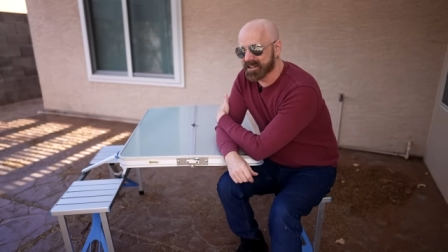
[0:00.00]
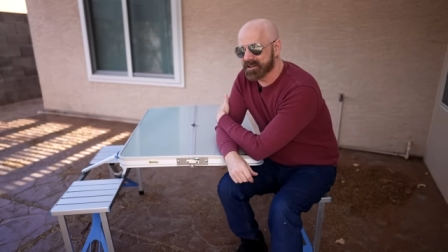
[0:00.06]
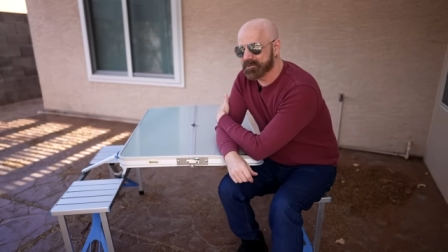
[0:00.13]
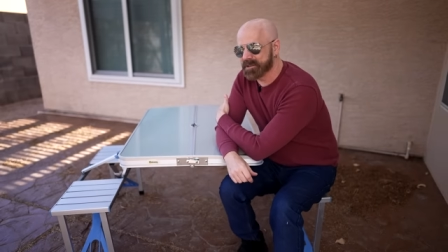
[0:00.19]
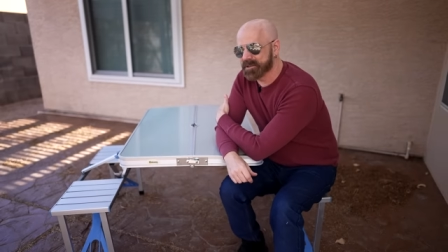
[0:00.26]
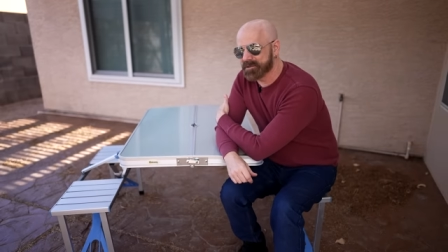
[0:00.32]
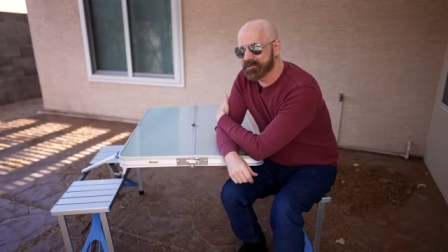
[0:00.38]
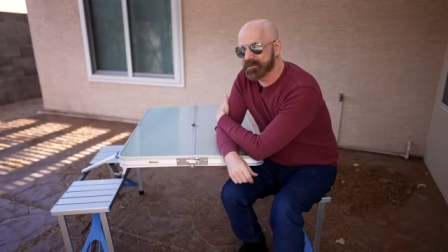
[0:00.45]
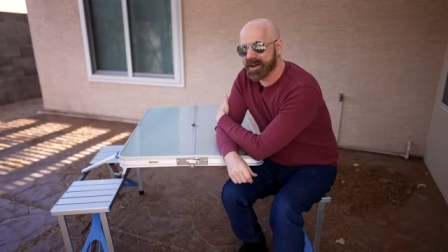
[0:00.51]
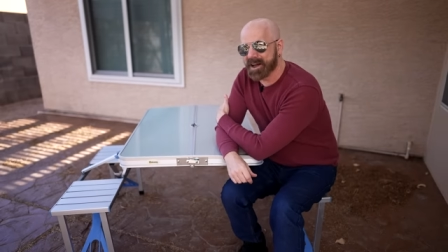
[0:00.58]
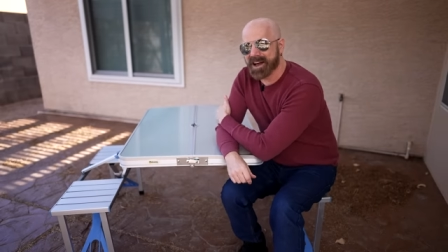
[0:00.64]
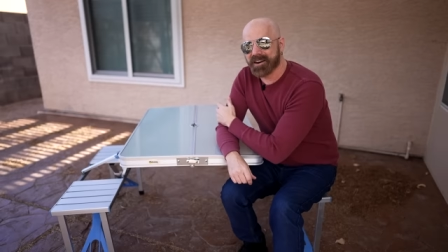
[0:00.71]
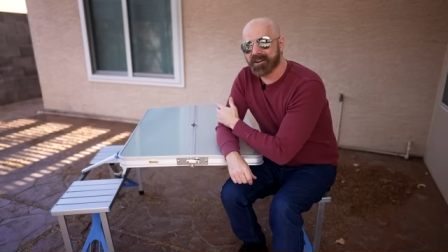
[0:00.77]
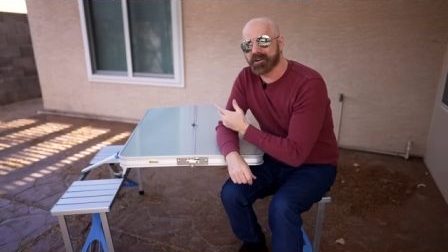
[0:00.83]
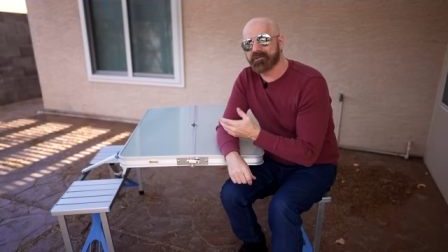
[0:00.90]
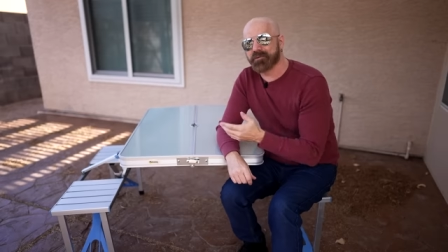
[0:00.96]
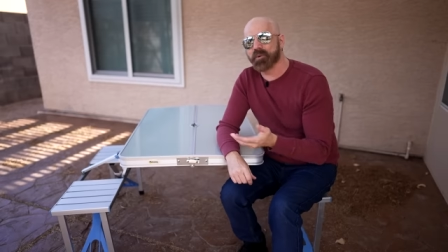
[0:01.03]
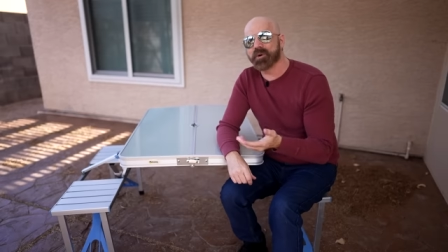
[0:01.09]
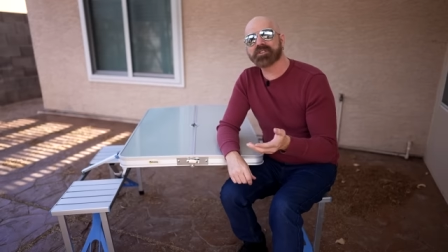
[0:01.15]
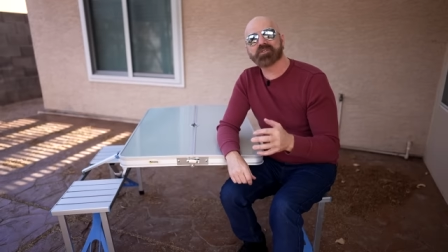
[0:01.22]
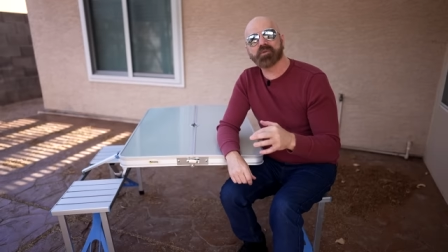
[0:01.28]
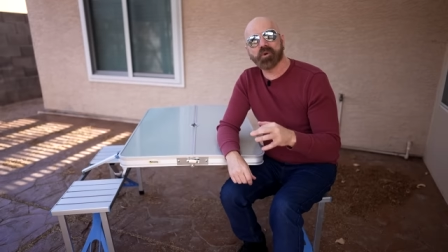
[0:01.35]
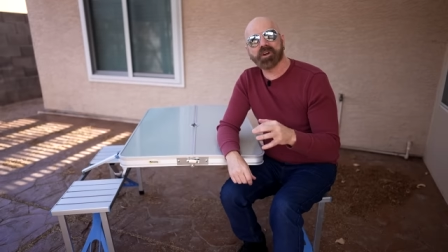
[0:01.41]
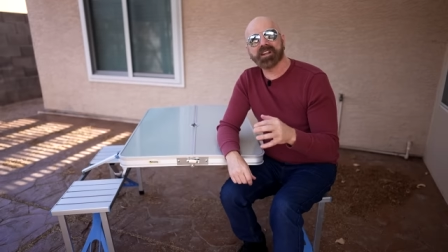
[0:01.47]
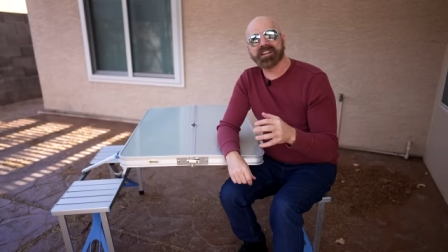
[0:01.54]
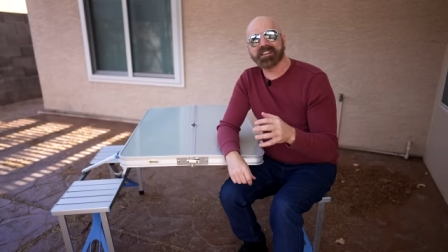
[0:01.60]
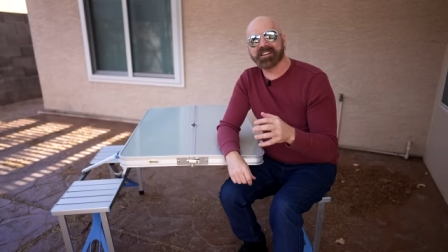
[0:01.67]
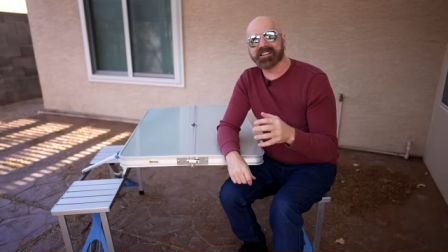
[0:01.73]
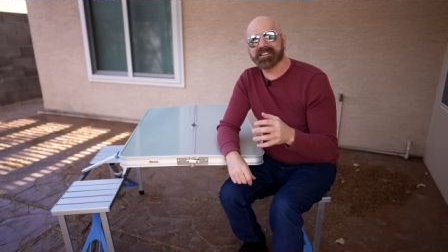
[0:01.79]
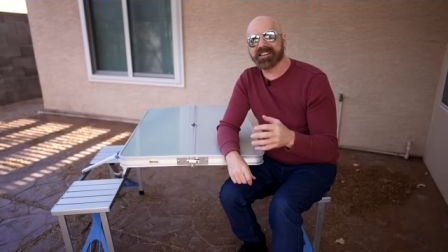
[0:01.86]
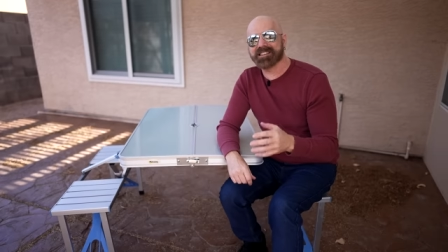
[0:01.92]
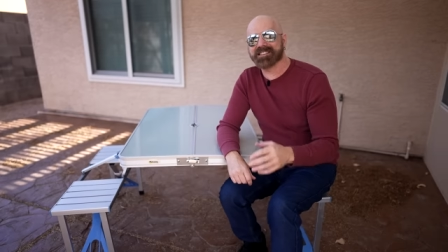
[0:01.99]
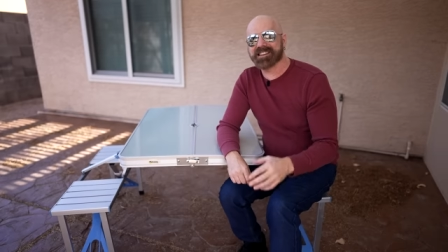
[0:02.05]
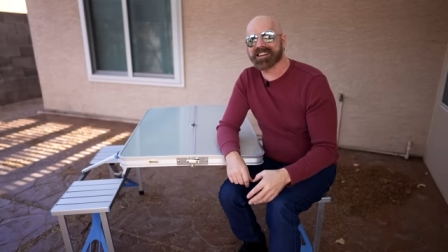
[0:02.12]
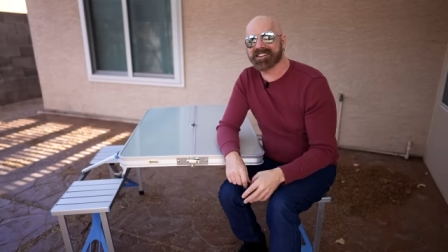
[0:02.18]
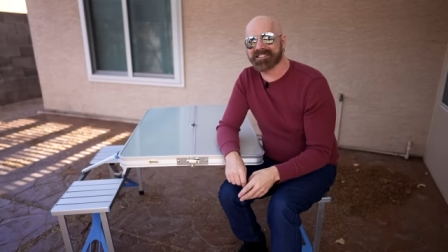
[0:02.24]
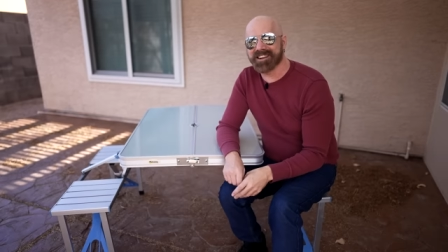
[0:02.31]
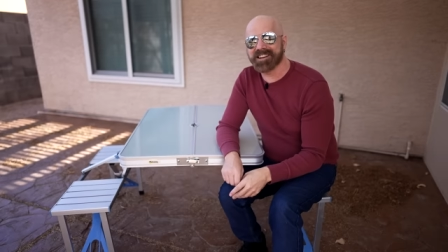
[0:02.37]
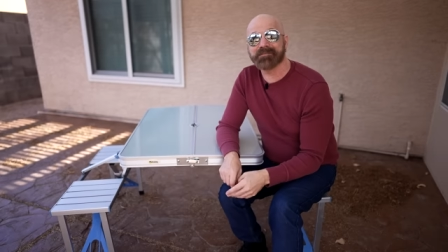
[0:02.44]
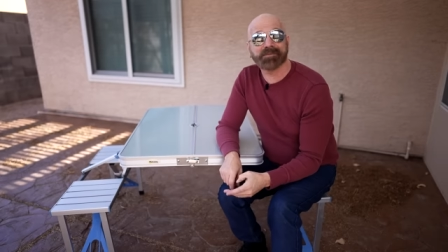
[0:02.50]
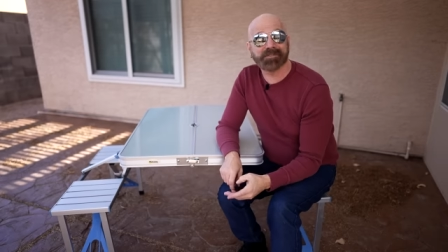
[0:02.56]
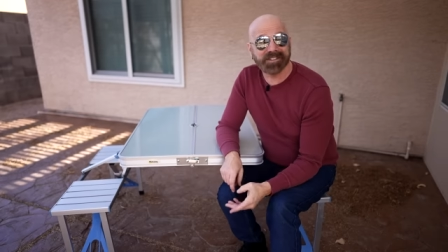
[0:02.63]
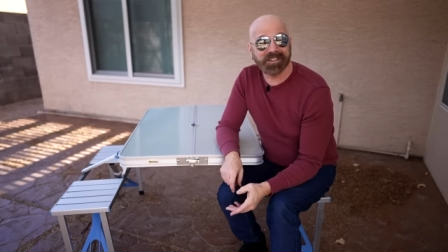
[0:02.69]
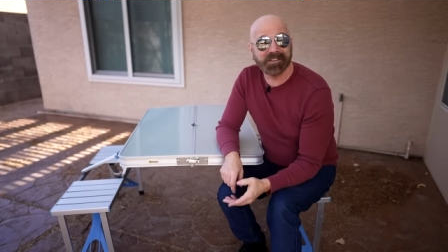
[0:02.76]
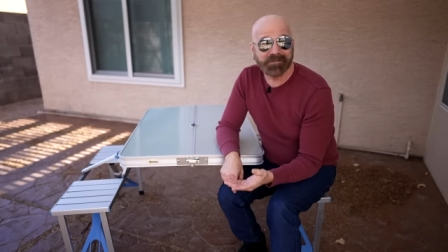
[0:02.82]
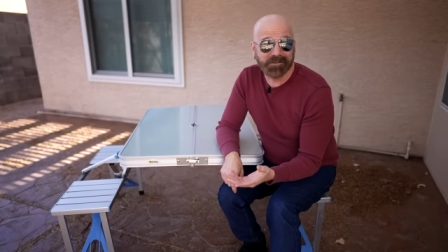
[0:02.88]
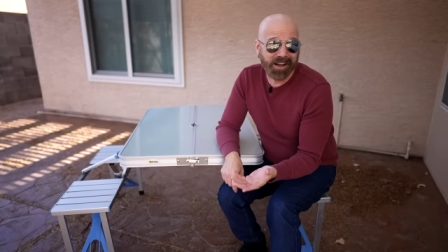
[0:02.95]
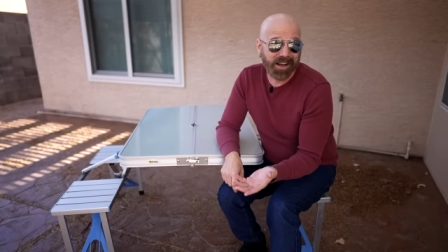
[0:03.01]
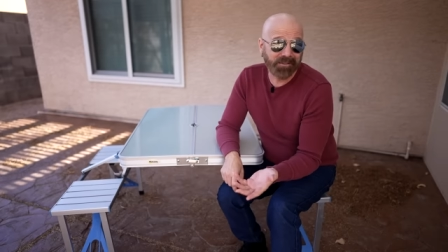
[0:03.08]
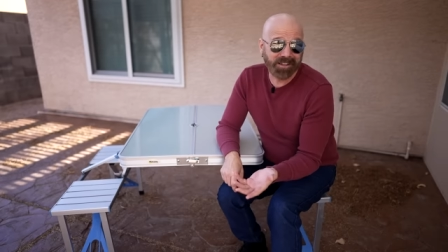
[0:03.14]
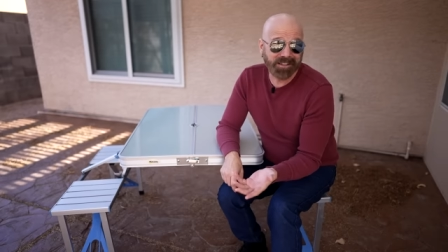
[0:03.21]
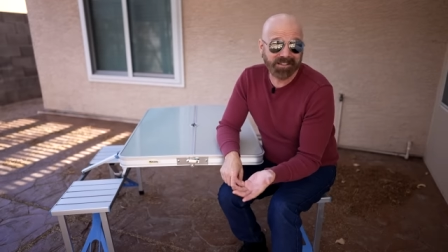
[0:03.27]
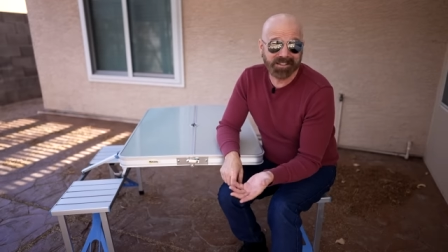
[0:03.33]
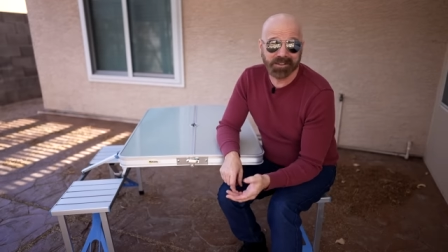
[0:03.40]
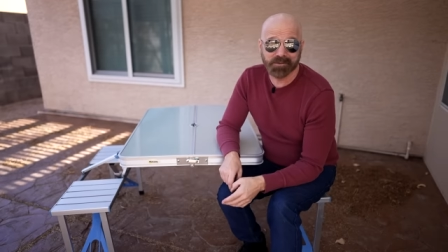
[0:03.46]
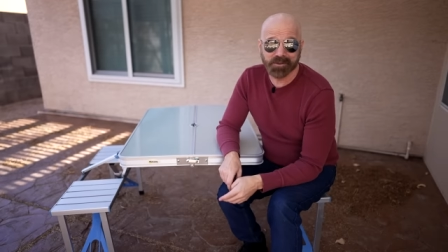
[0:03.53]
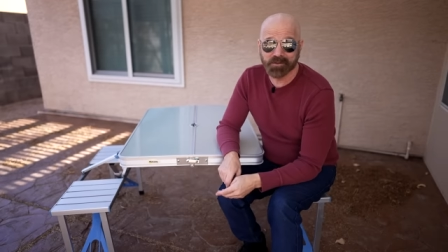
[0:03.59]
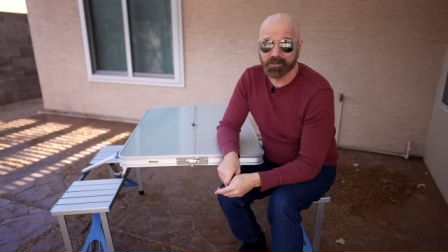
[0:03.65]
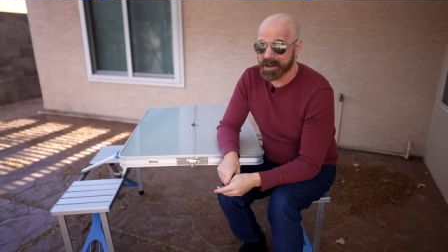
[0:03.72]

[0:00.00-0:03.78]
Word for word: I mean, I don't know if 120 is, is that great, but 75 doesn't seem too